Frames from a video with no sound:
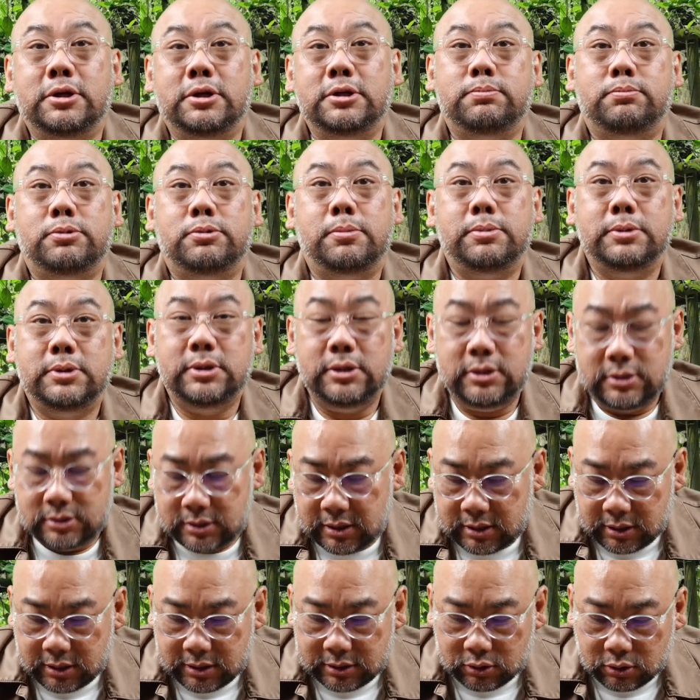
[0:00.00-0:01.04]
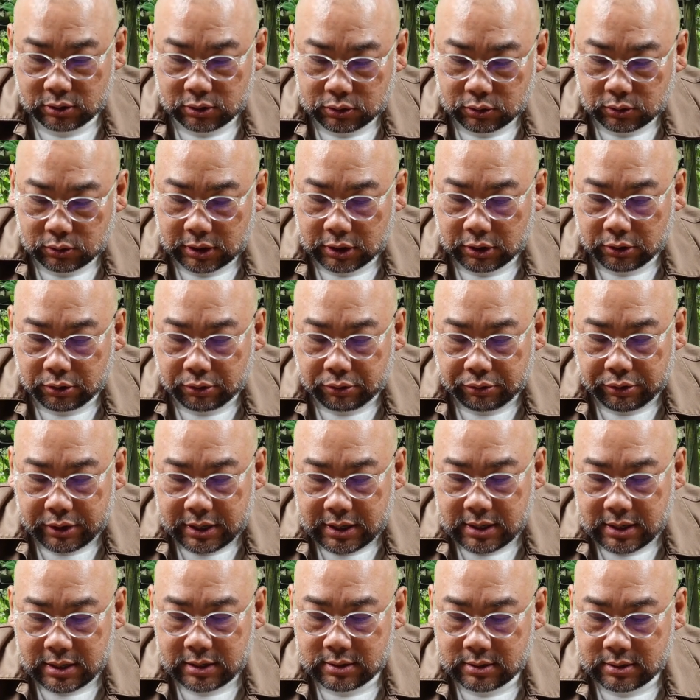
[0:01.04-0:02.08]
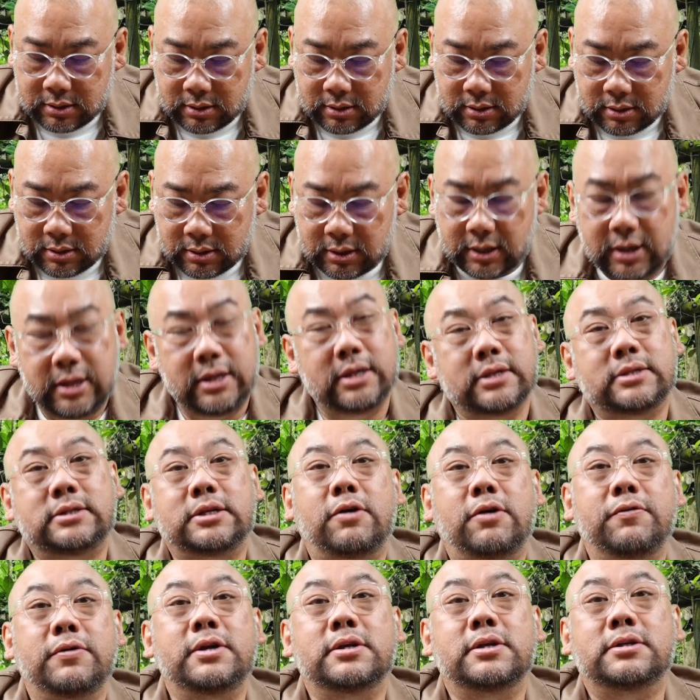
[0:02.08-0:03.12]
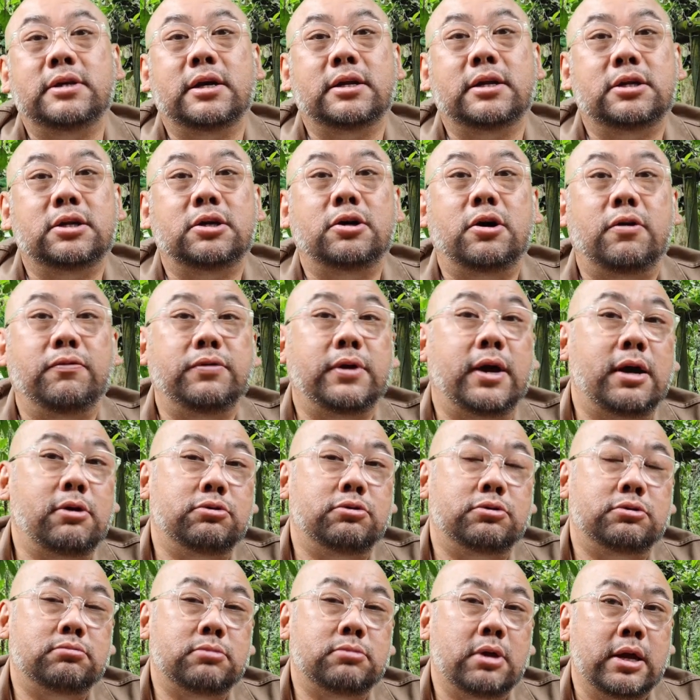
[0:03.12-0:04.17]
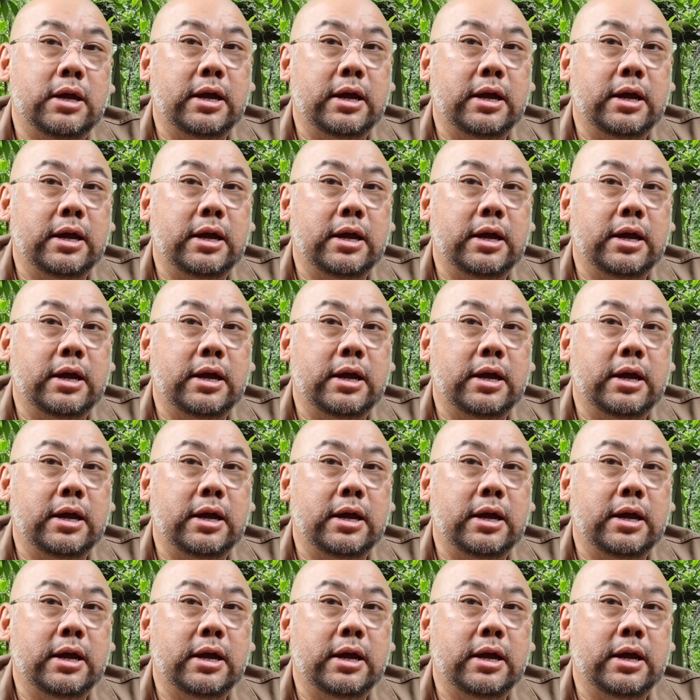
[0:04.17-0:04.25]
this property is that there's also the green in the southeast sector of the house.